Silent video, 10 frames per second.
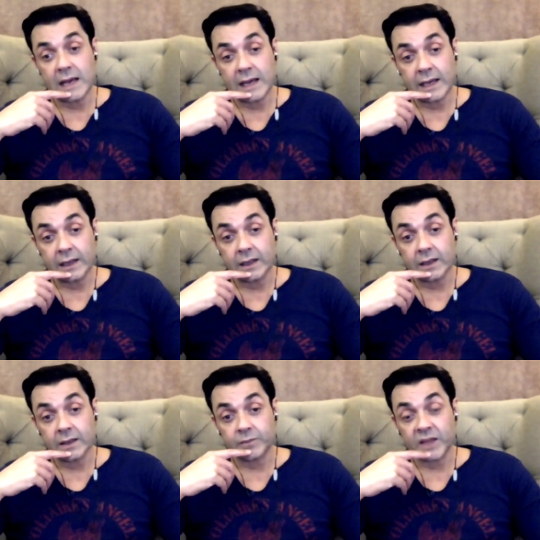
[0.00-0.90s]
And
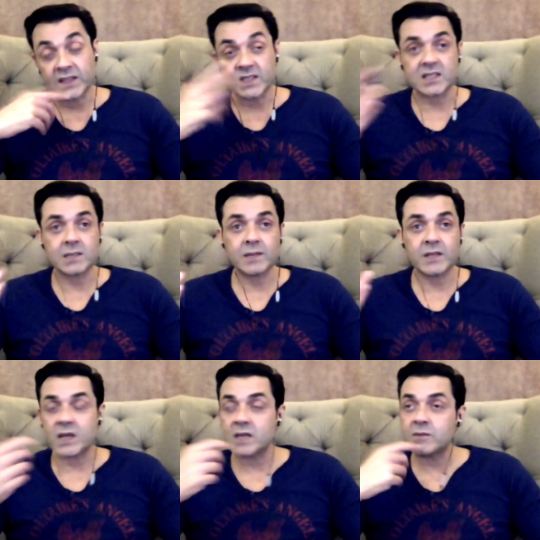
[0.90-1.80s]
uh, and the system
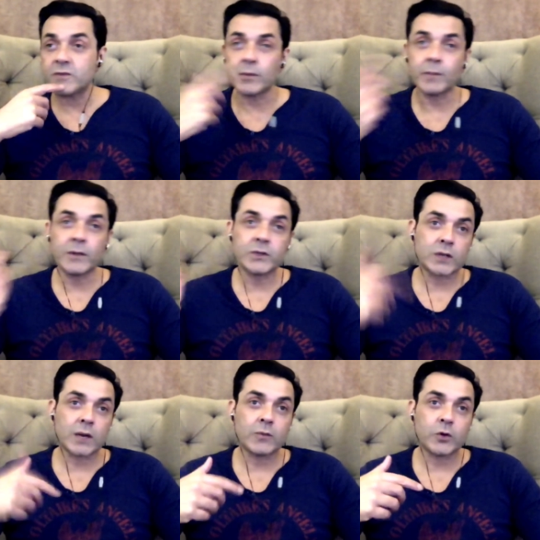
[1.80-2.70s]
had changed. Before people used
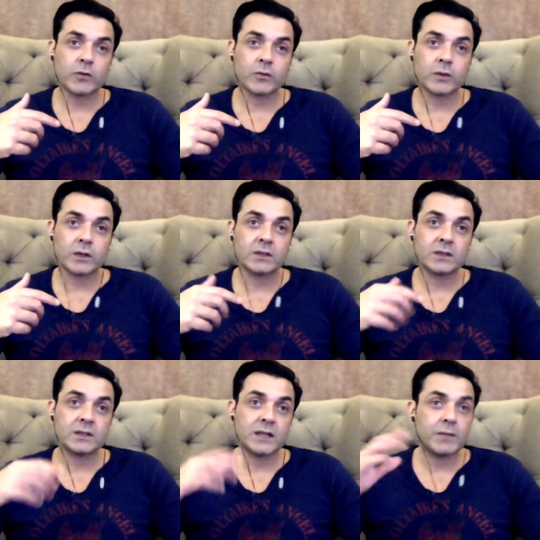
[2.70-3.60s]
to come to you for work,
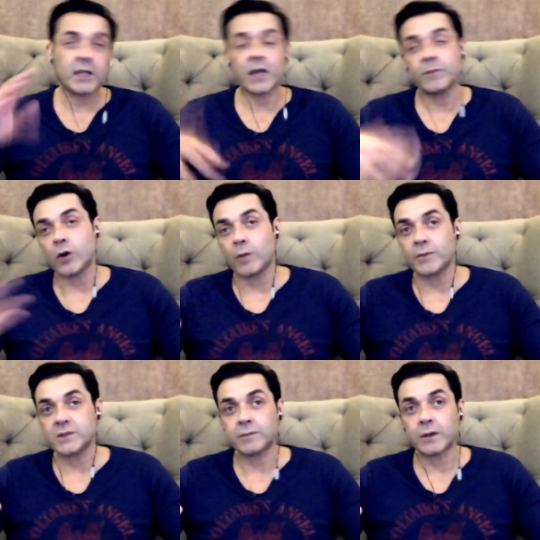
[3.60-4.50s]
it became the
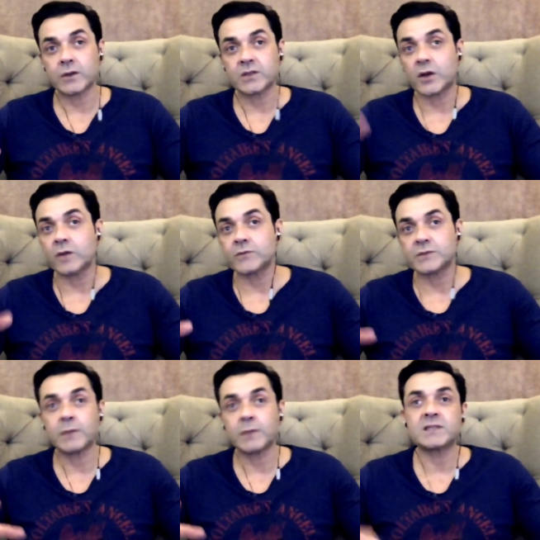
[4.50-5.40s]
opposite because a lot of
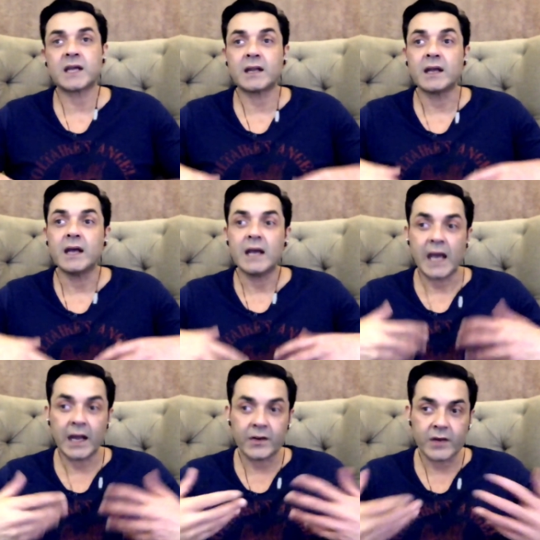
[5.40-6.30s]
people started
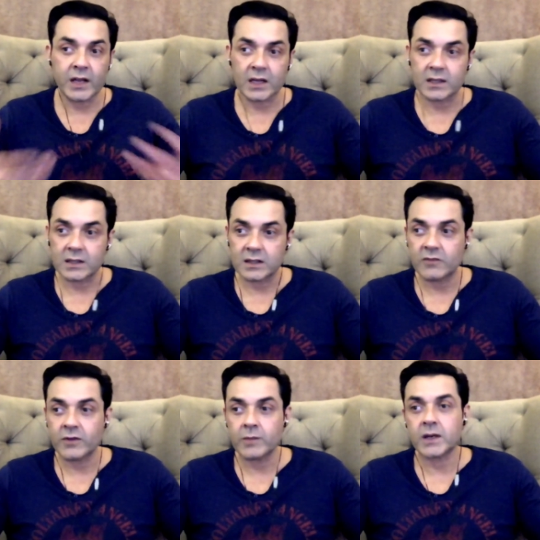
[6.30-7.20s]
entering
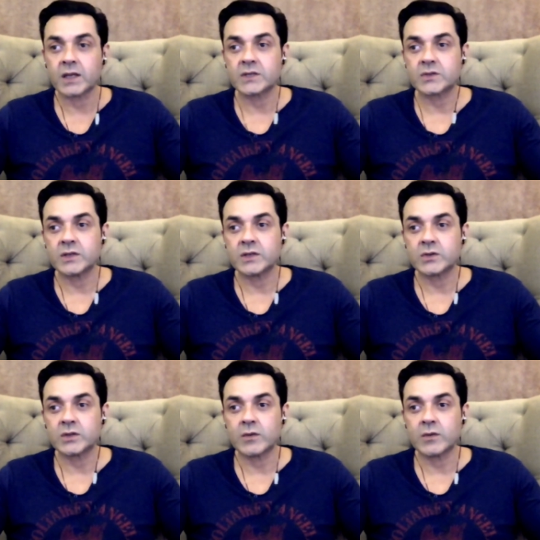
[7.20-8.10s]
the film industry.
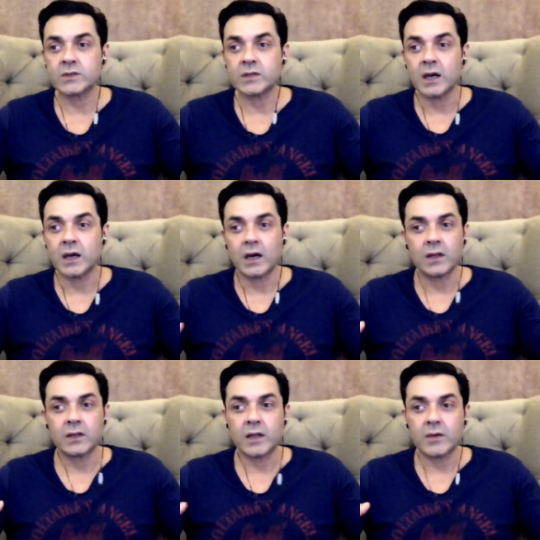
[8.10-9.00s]
So there was
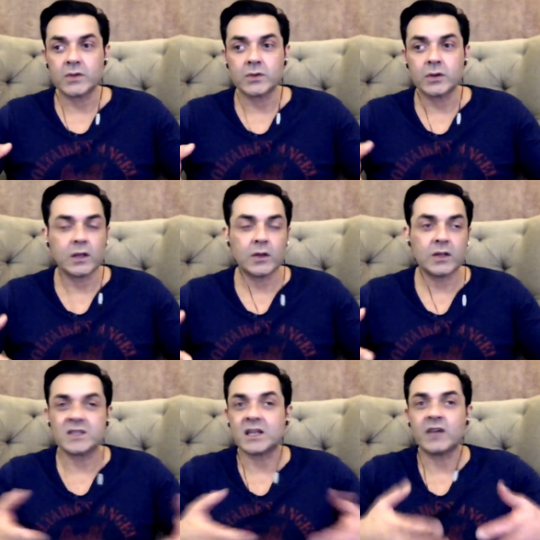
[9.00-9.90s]
there was not you know
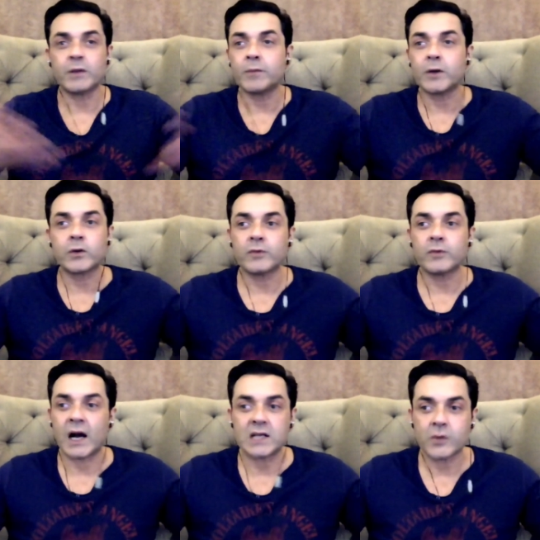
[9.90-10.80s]
there was enough people to
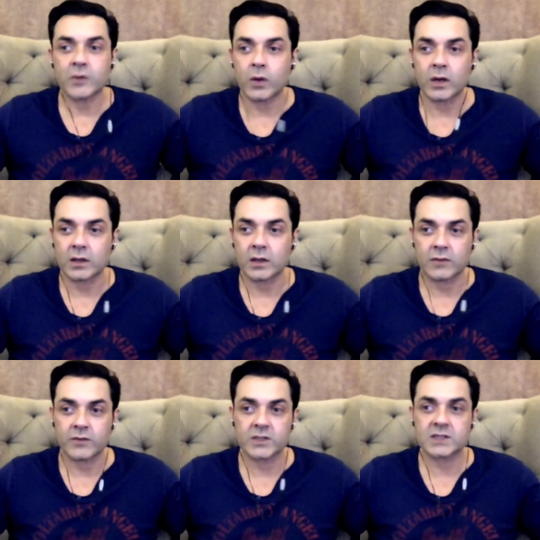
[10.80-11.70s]
ask for work
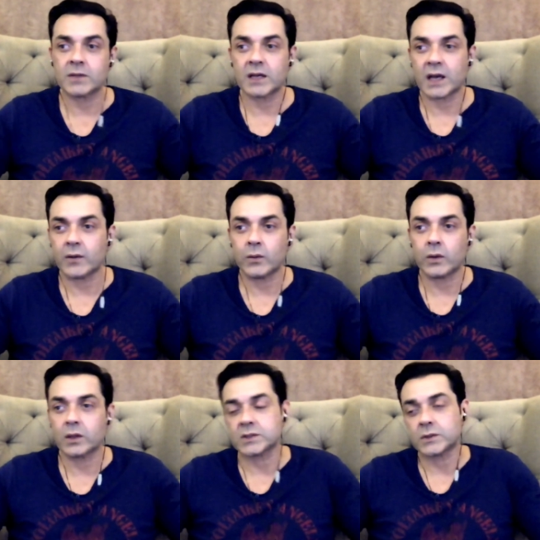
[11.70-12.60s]
for the similar kind of
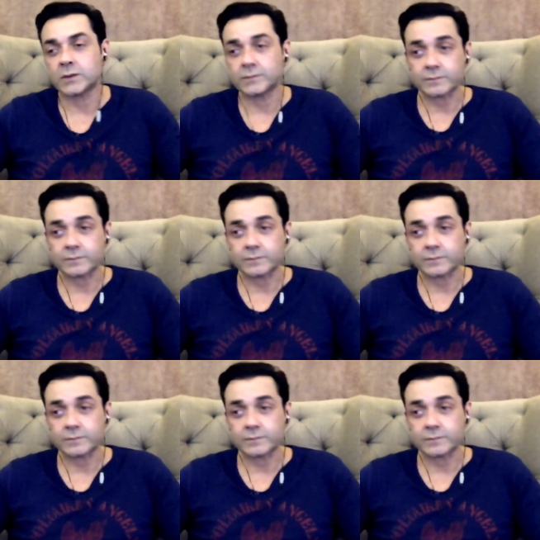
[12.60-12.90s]
work. So